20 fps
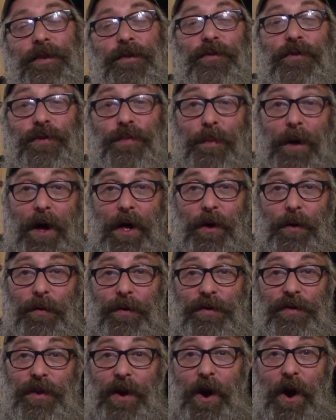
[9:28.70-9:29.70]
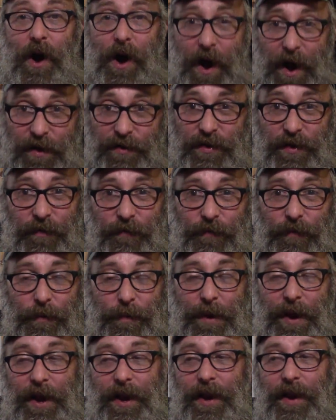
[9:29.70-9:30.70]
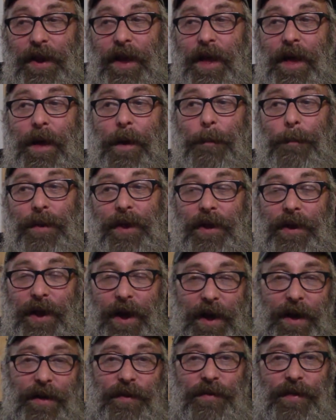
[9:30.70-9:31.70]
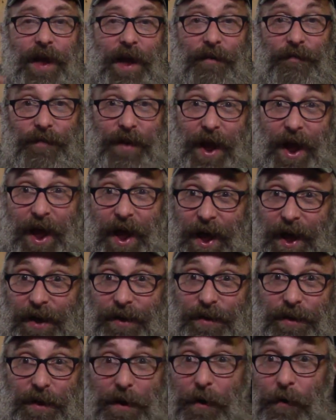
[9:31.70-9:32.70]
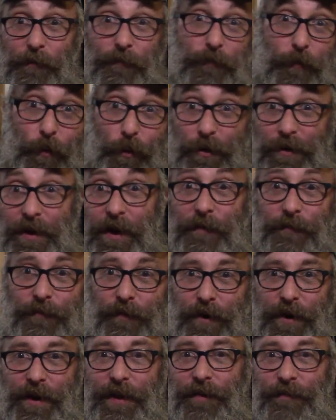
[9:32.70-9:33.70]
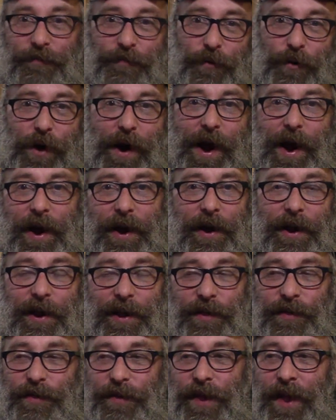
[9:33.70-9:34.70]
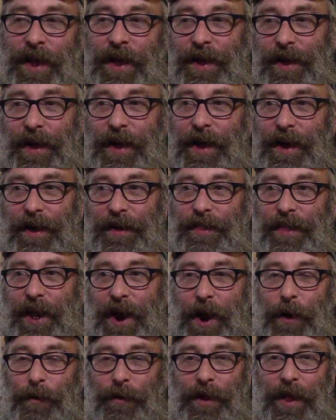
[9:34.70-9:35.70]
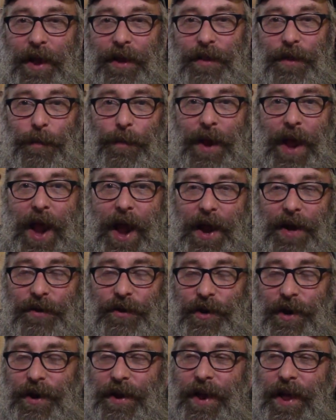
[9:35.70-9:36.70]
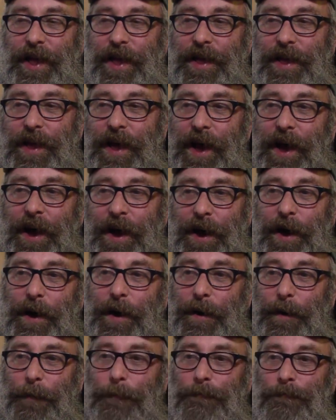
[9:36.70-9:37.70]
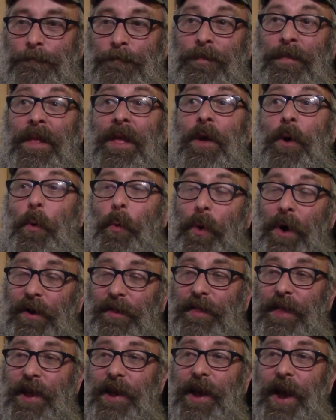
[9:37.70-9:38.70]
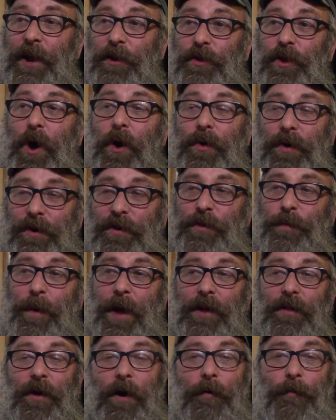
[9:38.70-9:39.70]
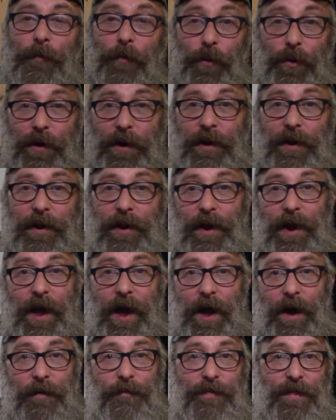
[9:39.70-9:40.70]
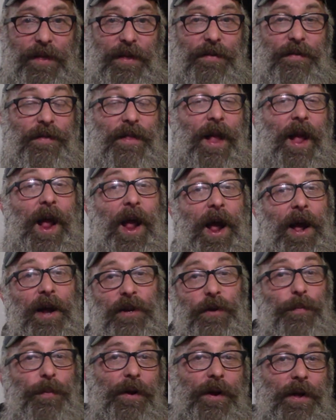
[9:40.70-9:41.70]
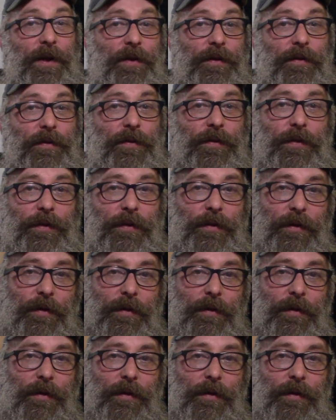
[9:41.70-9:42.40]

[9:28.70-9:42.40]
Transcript: smaller ones are awesome for me because I've got 4 different varieties that I would like to be hatching. One thing, I don't expect all 40 of these to hatch because